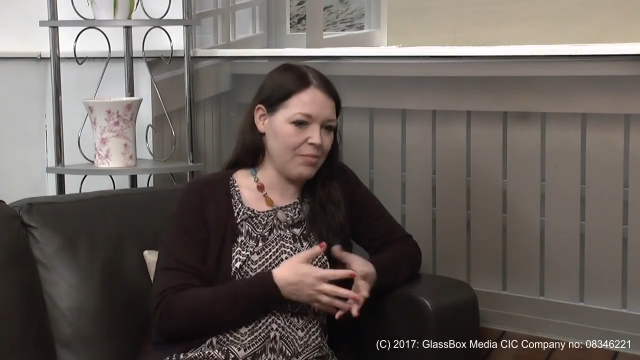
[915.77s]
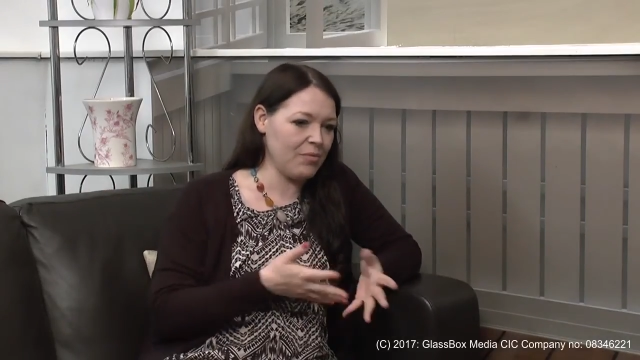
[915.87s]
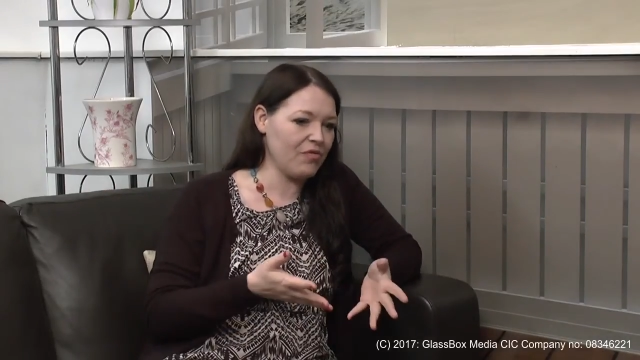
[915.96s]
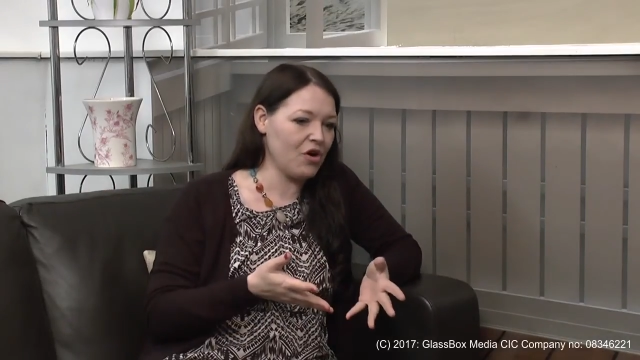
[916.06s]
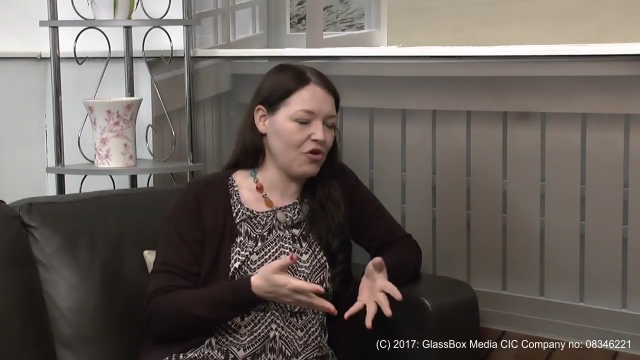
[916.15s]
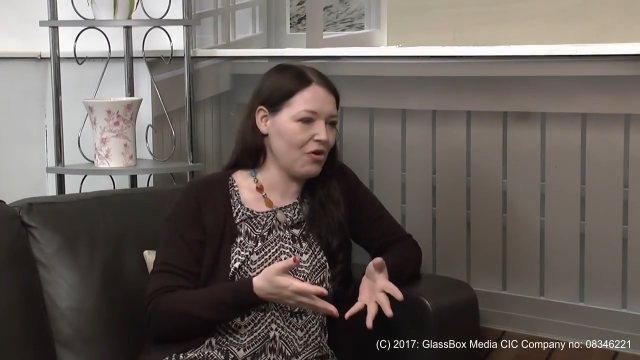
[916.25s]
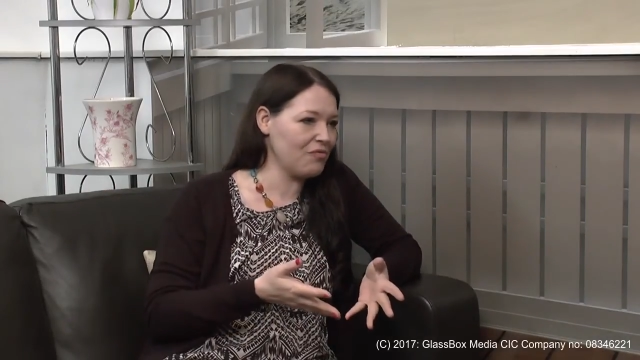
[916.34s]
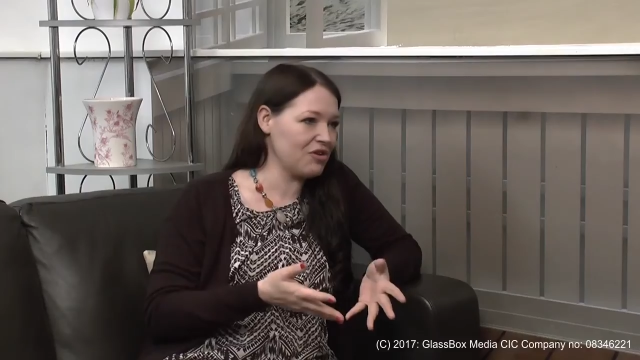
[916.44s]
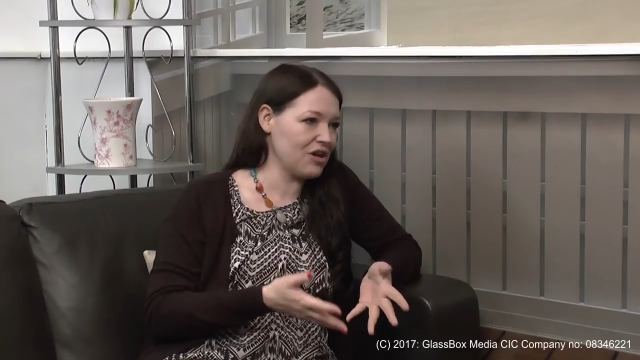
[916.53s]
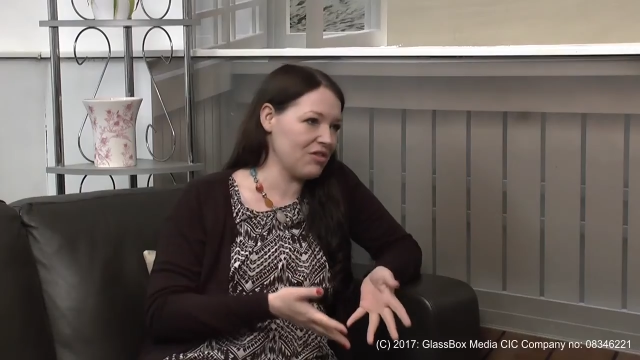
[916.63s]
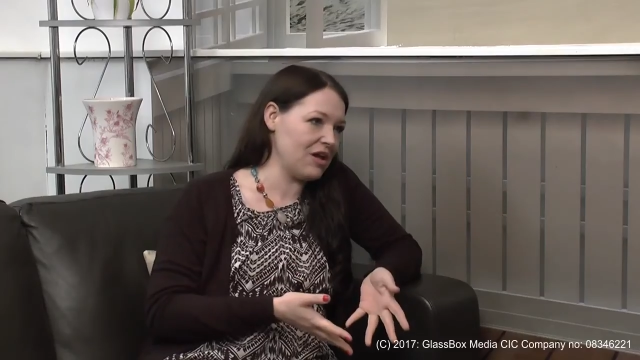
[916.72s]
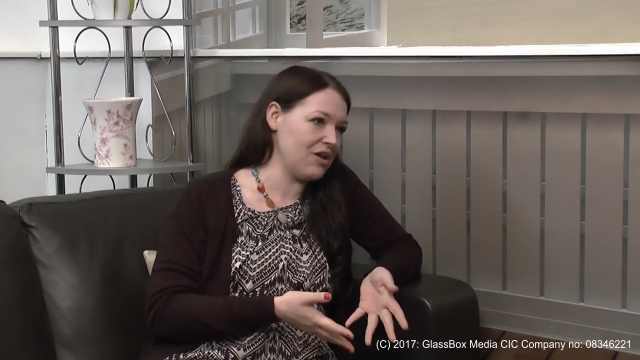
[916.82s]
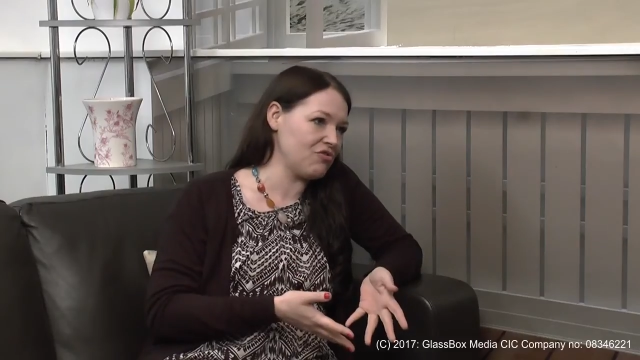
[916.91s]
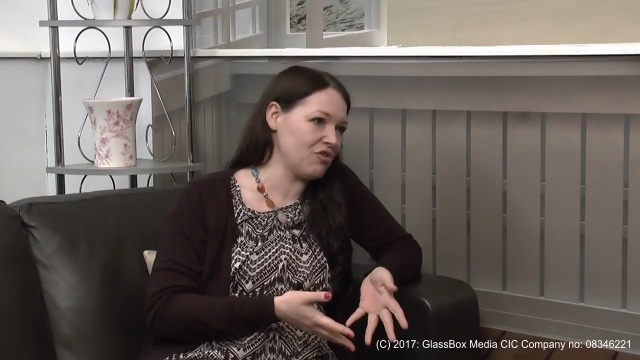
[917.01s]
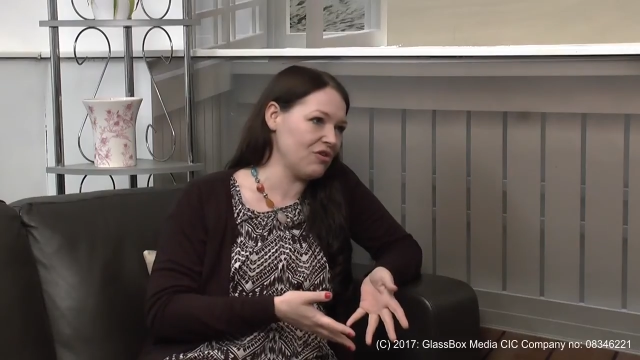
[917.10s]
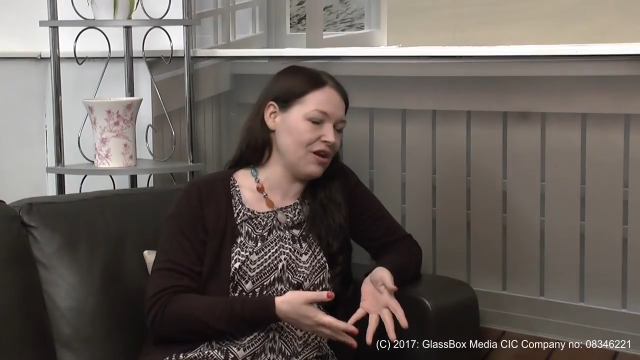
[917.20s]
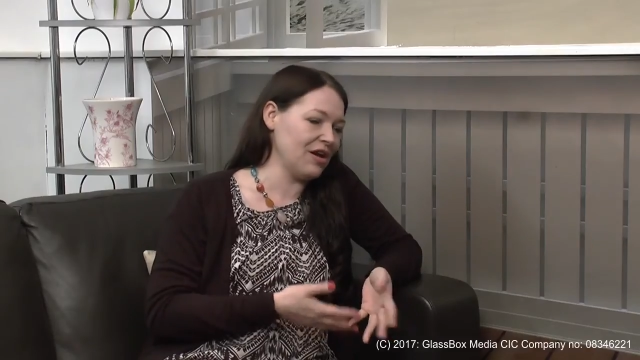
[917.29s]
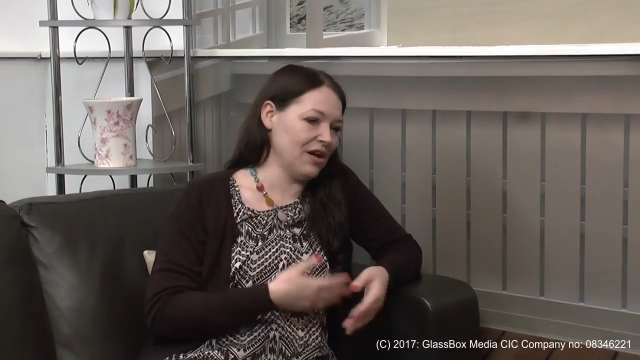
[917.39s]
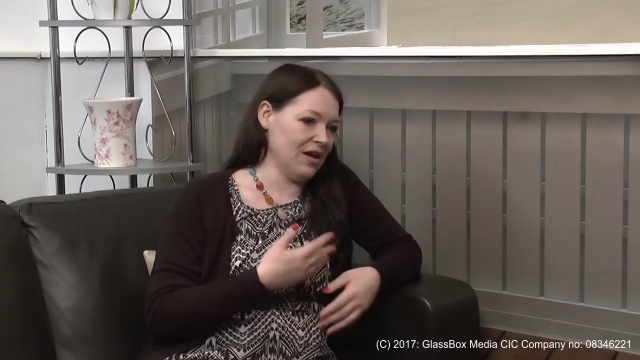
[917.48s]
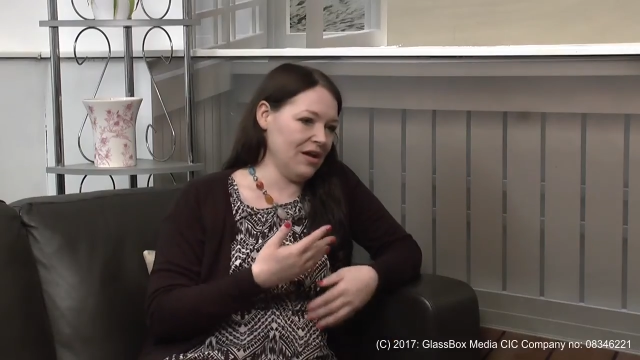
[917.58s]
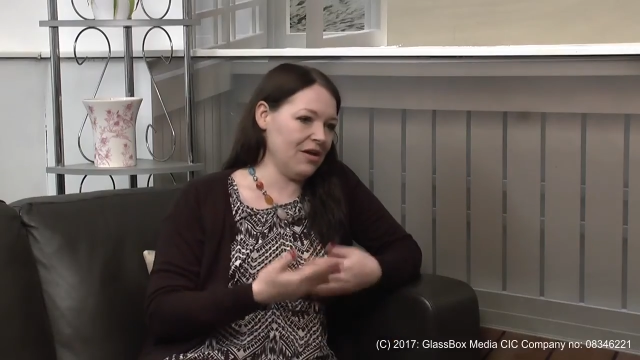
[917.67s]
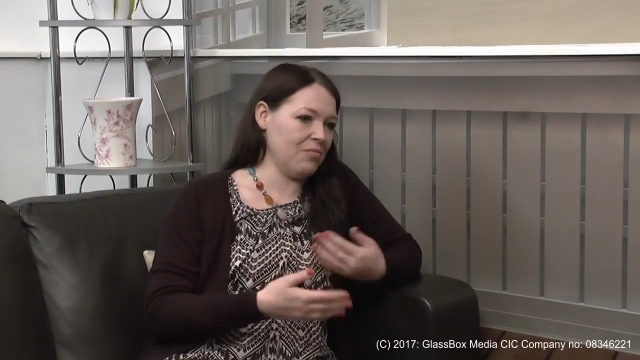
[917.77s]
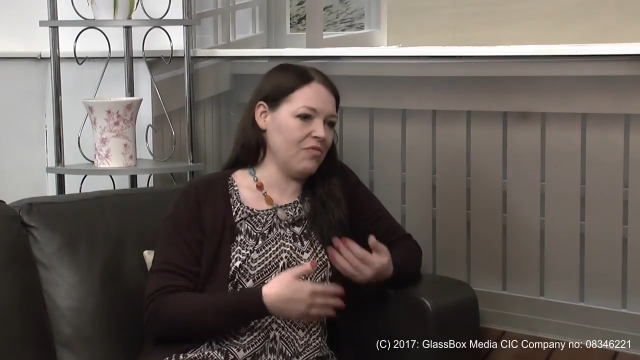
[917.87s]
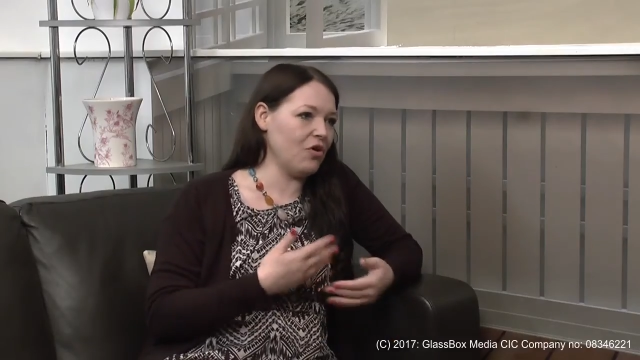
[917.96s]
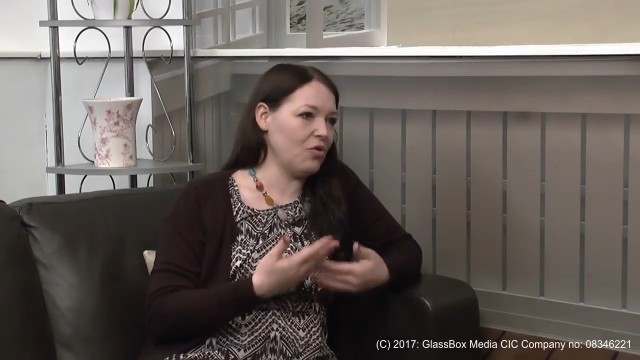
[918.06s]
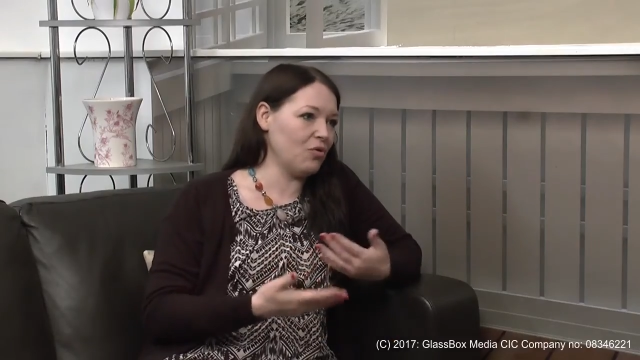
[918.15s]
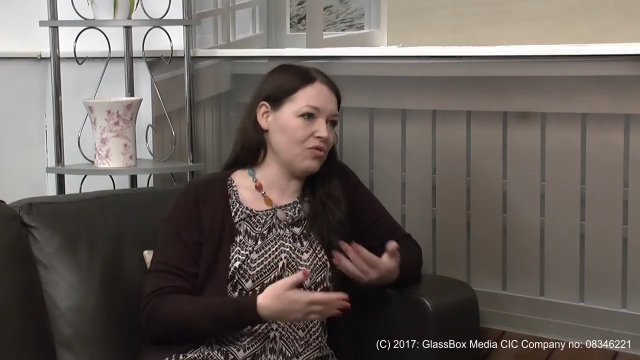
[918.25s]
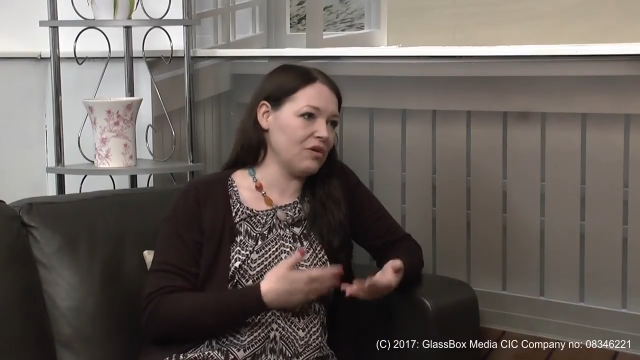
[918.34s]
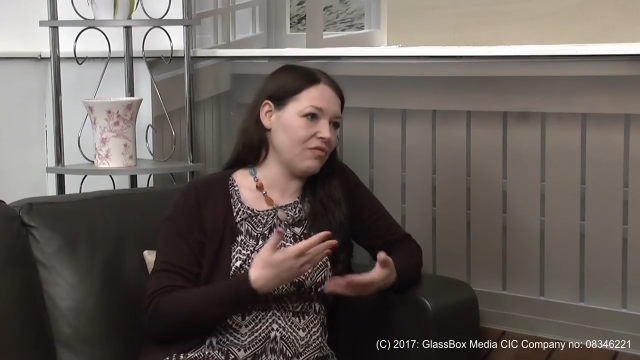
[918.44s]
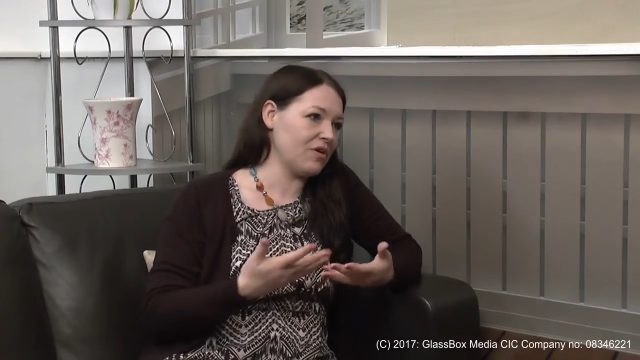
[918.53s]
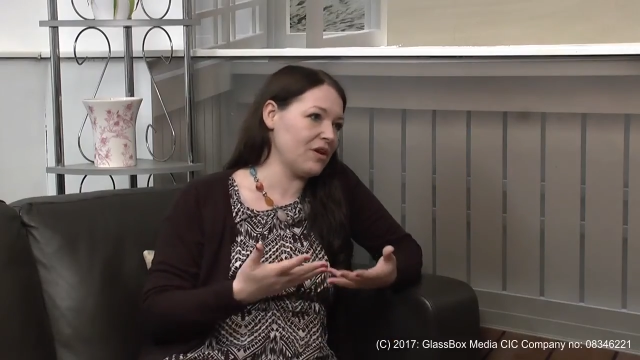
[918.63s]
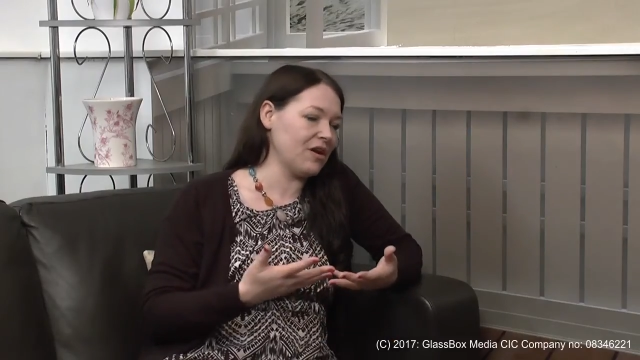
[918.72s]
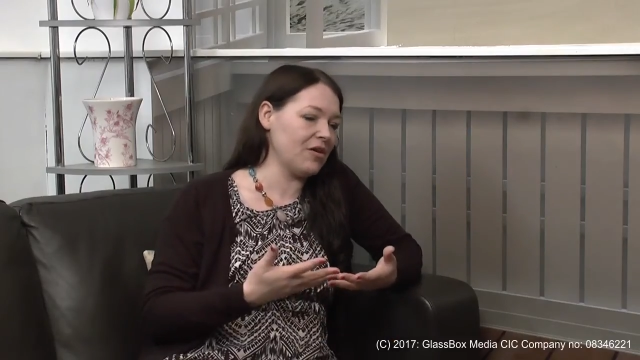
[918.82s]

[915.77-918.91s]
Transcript: But we've got Coventry Cathedral, and we've got all different.